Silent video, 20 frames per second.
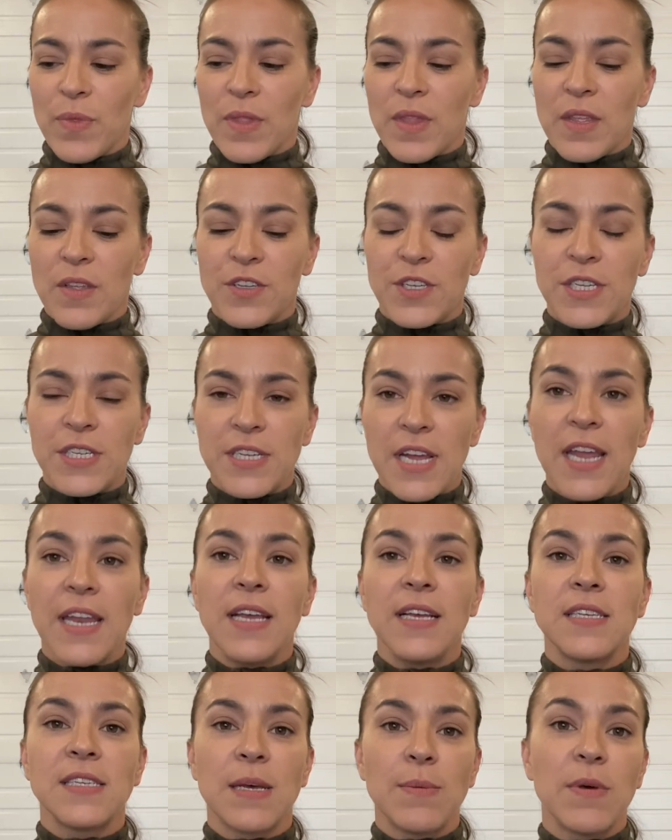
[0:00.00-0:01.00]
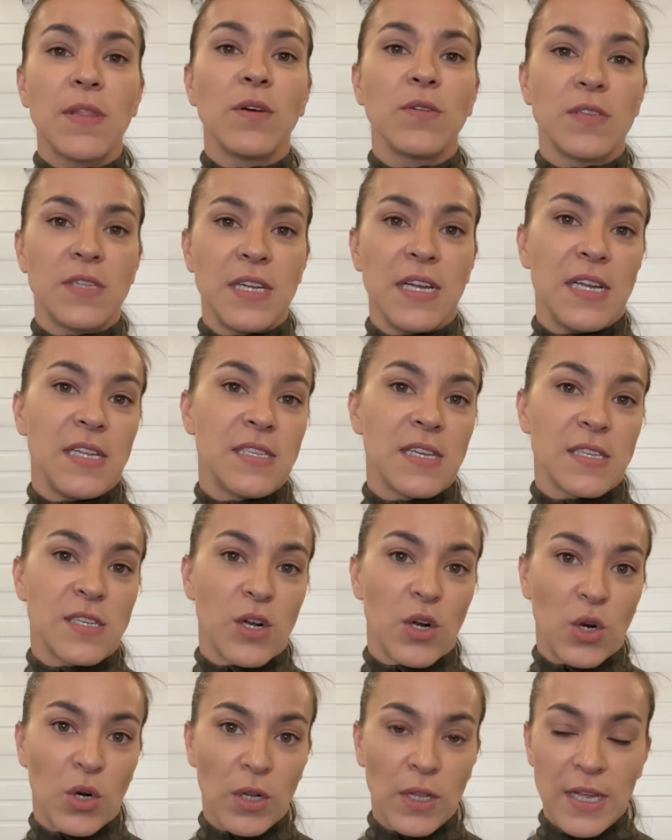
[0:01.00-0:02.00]
Stating some of those needs as
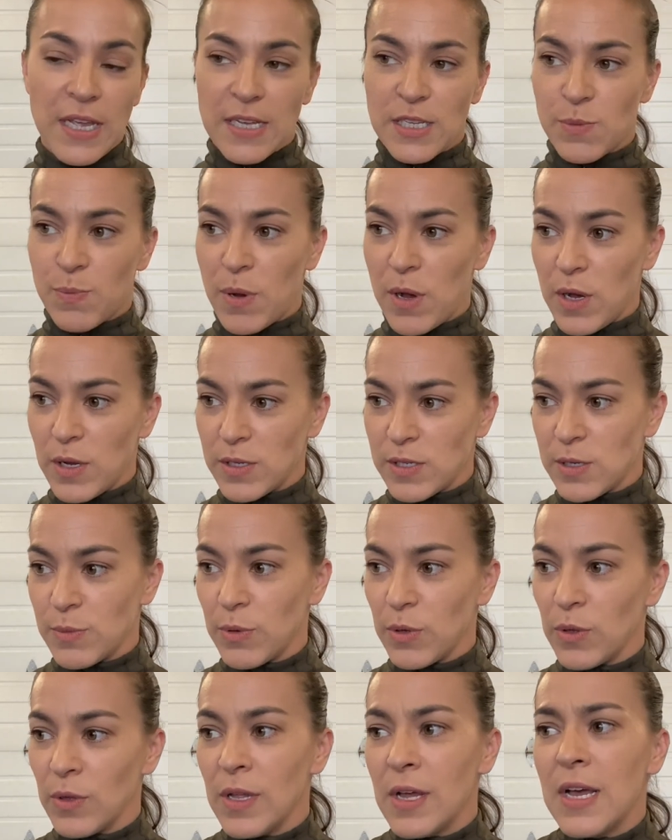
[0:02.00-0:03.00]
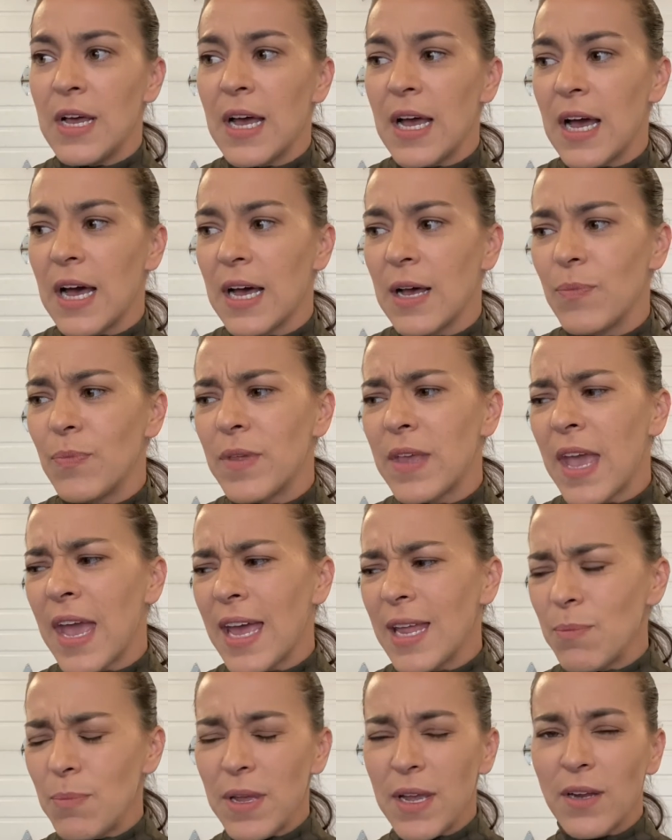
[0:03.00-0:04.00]
early as possible
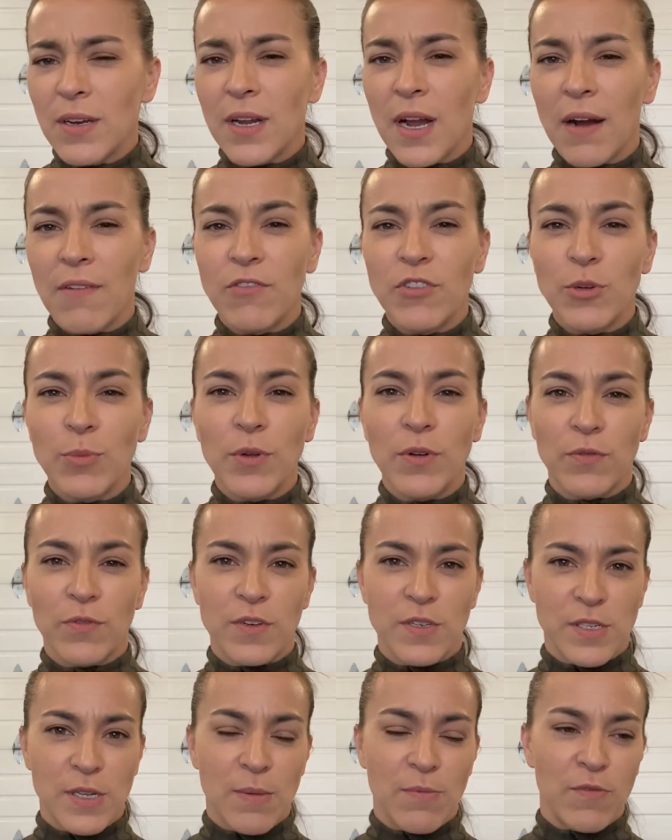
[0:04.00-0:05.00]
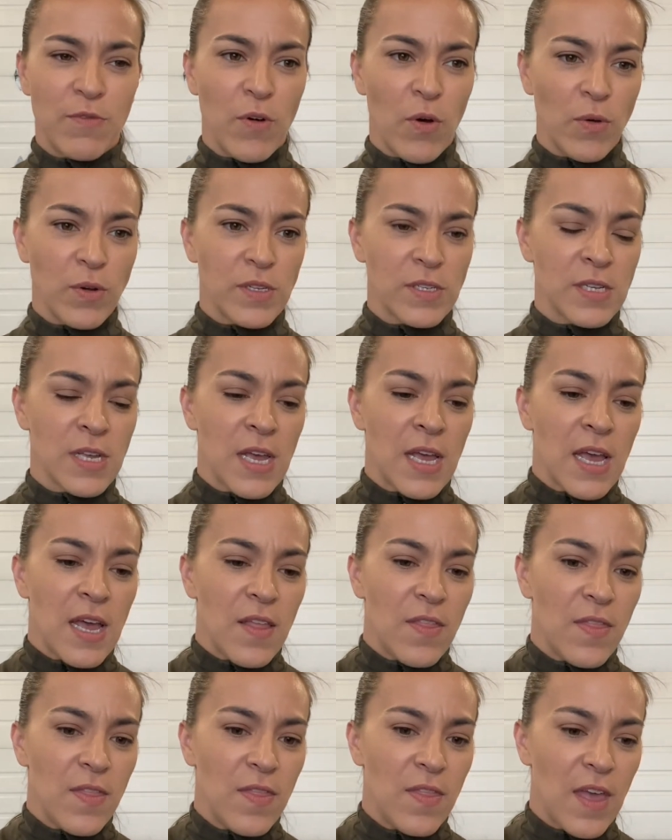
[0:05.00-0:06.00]
can be uncomfortable for some folks.
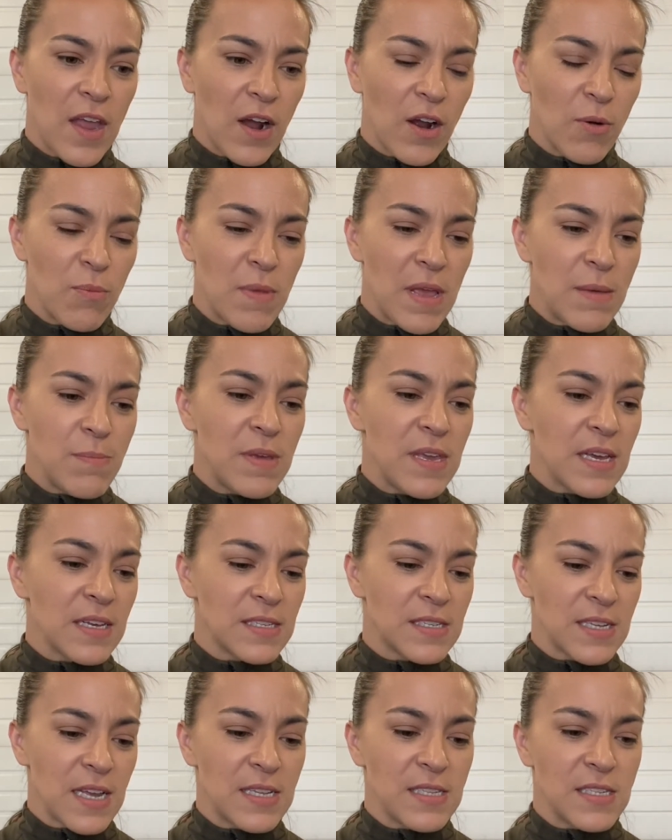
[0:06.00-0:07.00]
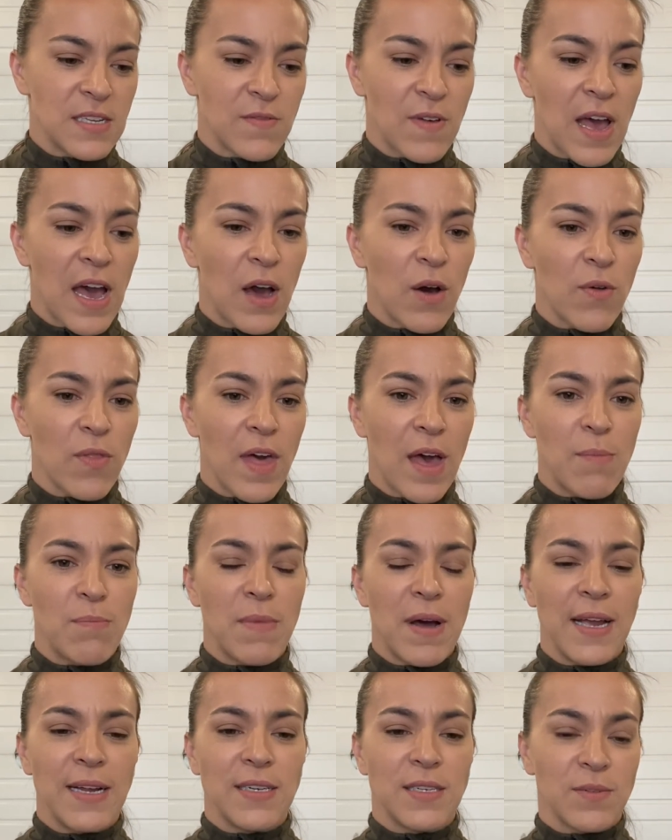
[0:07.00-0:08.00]
There may be a sense of how that
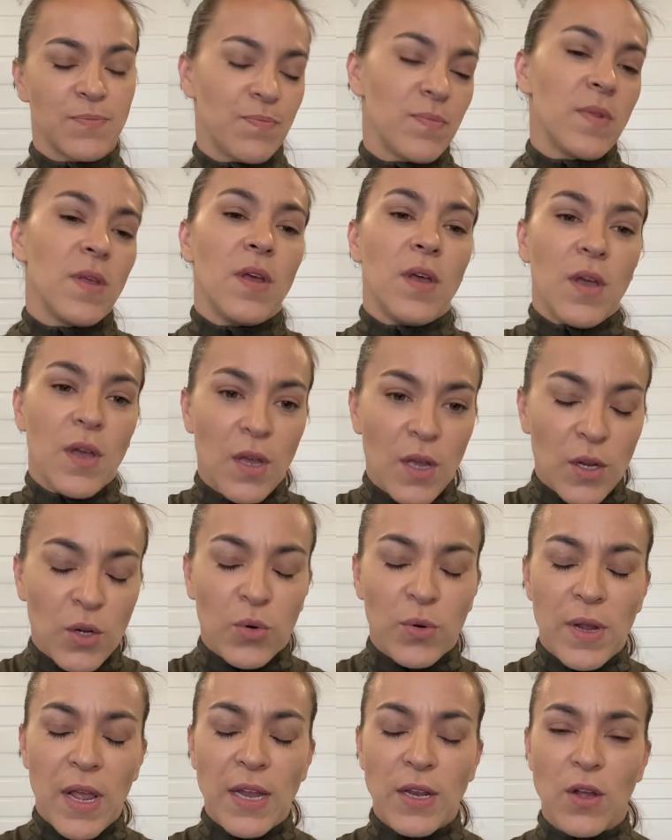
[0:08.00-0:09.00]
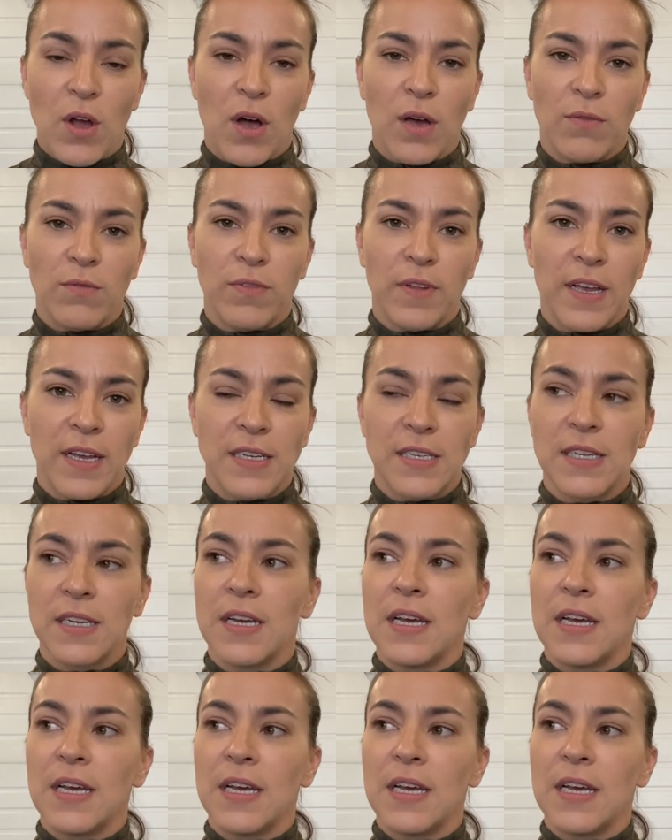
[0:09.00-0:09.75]
might create conflict,